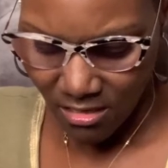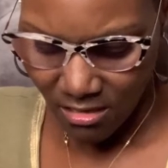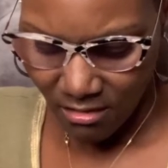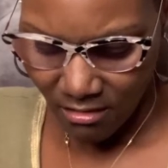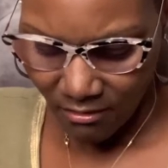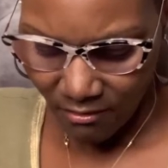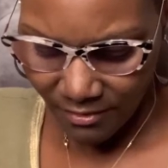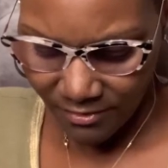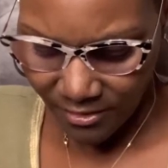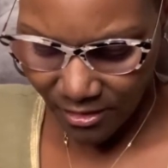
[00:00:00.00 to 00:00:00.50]

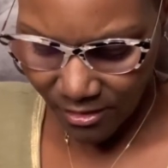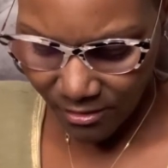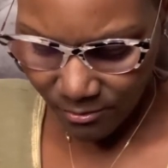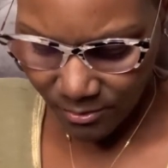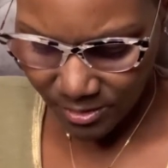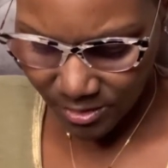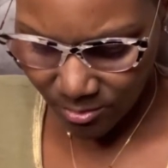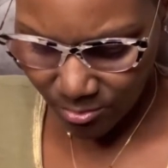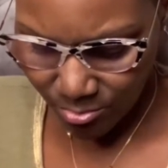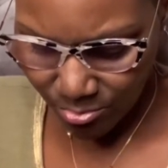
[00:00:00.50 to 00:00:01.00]
I thought it was
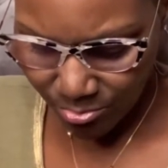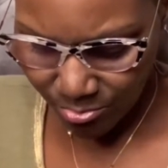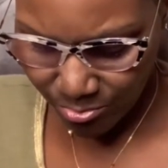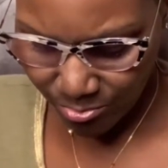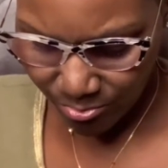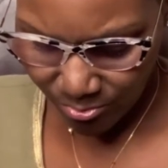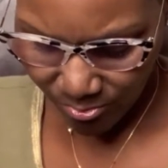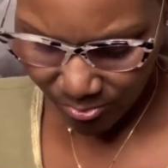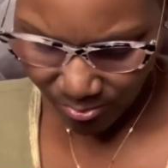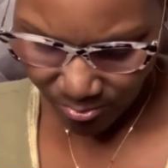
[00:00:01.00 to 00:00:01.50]
a
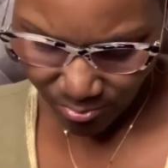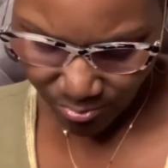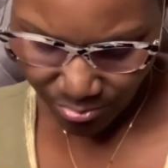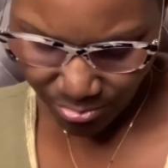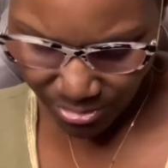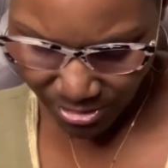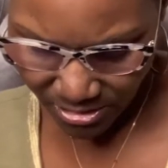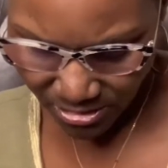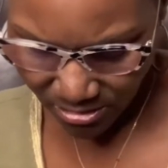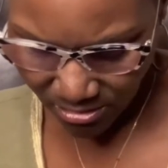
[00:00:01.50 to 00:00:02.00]

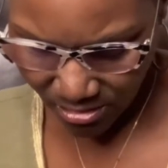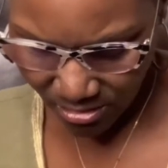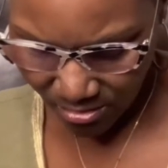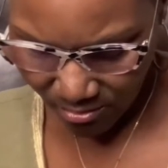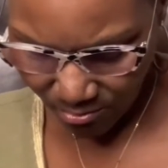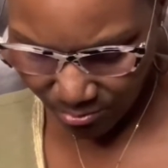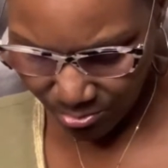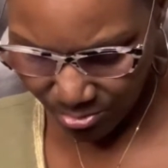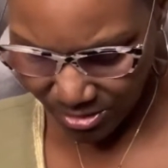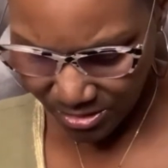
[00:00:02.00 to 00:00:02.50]
bis
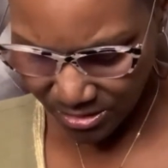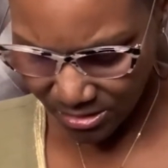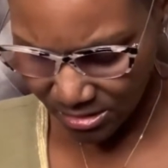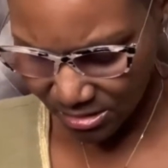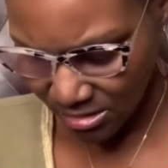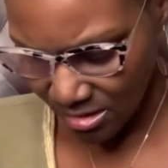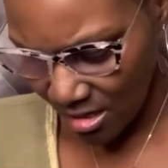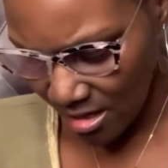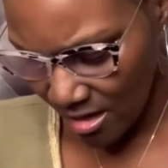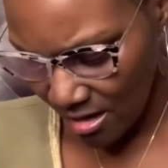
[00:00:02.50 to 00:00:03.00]
business
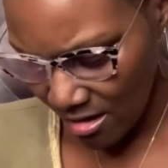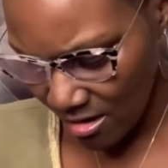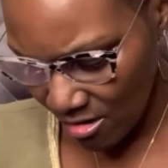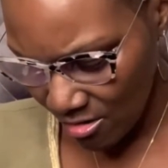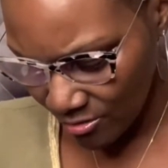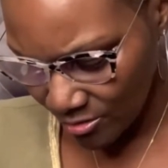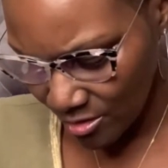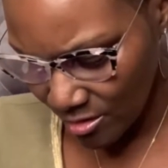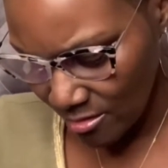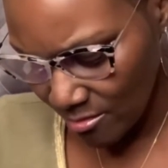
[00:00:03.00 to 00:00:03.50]
card
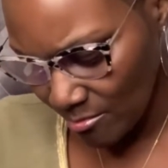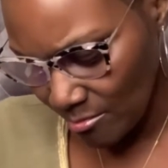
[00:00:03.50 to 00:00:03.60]
holder,